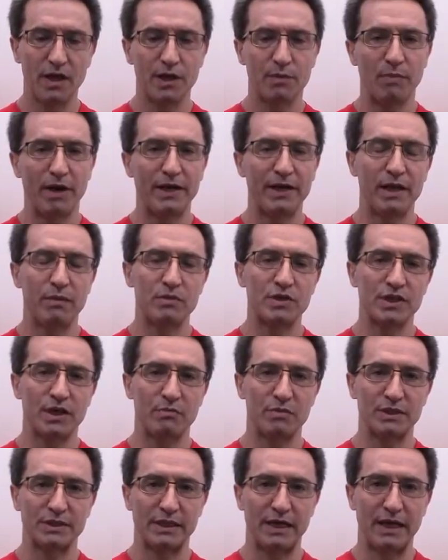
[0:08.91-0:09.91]
My name is
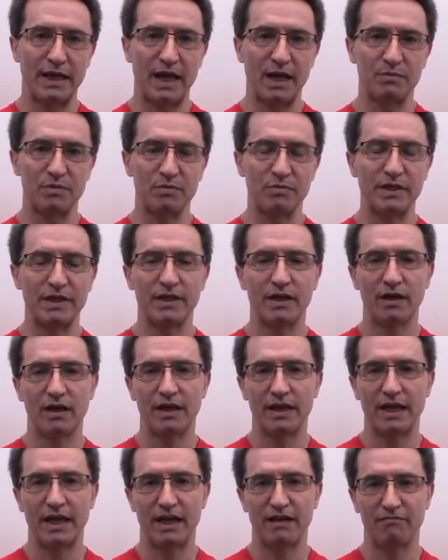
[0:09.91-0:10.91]
Abazar Habibinia.
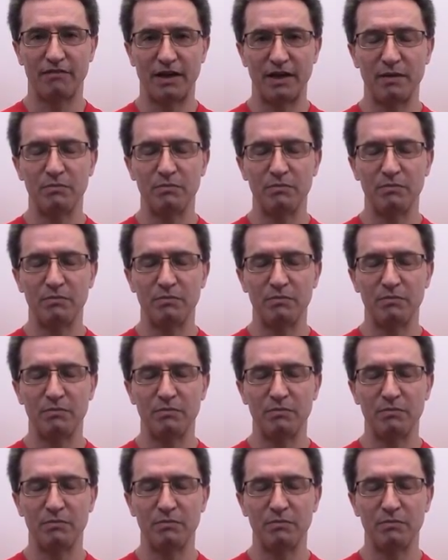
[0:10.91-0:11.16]
I have an